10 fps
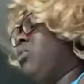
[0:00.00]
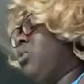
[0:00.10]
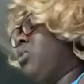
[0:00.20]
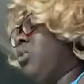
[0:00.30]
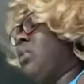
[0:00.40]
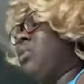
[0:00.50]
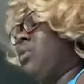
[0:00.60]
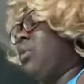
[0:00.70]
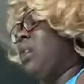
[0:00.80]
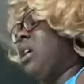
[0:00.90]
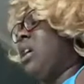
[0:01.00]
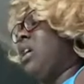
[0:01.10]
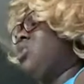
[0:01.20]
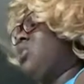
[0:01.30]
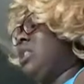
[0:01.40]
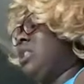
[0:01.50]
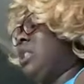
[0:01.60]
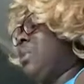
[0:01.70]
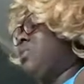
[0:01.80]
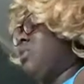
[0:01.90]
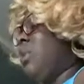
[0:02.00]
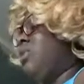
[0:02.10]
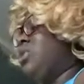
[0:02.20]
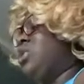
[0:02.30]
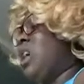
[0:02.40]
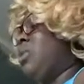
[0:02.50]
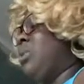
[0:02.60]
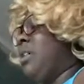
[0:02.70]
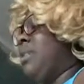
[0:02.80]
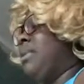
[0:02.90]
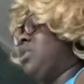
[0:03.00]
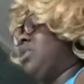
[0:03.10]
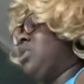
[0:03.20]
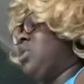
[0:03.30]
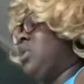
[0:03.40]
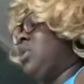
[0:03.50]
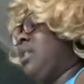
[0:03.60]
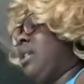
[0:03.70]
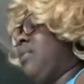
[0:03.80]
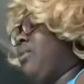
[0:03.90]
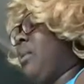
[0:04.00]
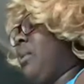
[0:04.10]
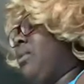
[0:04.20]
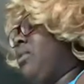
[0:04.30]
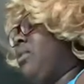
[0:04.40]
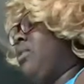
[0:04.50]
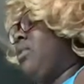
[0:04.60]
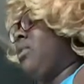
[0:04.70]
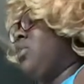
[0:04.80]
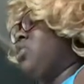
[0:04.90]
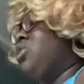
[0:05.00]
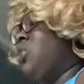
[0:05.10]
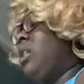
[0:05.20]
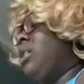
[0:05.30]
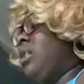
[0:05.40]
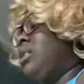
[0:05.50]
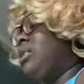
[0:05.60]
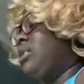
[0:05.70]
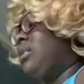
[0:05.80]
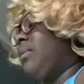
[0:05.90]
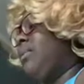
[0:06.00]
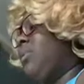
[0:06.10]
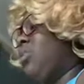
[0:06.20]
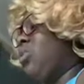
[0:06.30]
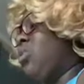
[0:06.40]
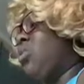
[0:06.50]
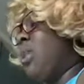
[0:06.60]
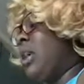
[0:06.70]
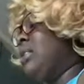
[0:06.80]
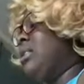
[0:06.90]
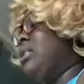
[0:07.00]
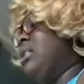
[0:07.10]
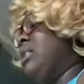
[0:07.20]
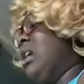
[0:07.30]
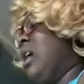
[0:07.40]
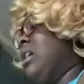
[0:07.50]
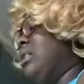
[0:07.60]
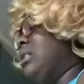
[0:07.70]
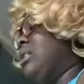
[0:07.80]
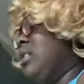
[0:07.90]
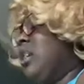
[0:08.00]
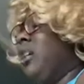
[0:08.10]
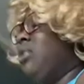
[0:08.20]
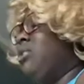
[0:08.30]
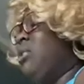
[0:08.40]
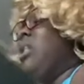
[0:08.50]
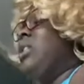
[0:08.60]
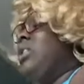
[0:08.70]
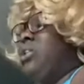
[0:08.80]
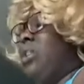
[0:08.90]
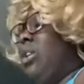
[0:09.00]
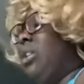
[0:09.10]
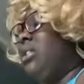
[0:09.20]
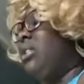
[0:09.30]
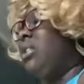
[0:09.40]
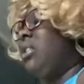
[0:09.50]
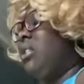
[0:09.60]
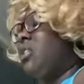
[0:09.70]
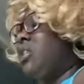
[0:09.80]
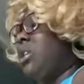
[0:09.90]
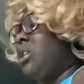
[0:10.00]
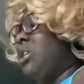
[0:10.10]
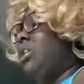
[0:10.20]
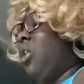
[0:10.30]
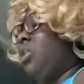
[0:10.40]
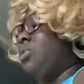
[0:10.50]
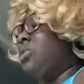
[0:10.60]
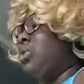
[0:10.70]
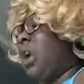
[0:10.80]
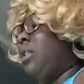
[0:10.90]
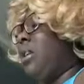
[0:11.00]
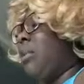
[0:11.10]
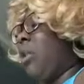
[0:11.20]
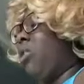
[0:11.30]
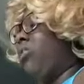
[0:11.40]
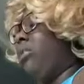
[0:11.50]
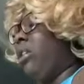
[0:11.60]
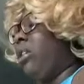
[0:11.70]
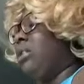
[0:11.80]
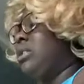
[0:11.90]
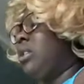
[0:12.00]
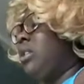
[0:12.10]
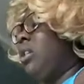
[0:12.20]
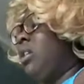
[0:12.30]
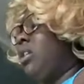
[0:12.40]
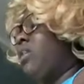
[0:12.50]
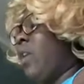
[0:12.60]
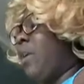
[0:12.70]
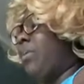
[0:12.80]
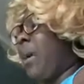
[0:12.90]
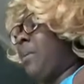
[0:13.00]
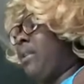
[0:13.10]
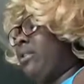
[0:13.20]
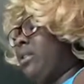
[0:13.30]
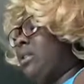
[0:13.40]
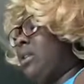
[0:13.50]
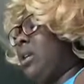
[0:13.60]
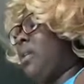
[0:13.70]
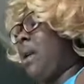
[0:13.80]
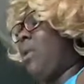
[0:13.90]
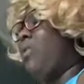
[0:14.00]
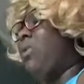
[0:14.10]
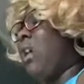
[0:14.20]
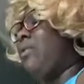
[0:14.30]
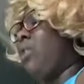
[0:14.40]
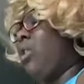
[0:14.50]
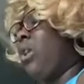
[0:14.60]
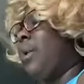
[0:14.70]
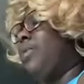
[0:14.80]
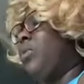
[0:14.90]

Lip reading: with graceful, intricate steps around the shadowy image of a Cherokee campfire. Join us, Uwe Siagia. Join us, daughter. Cherokee ghost, drowning in my own lungs. The fight with my parents, my old life gone.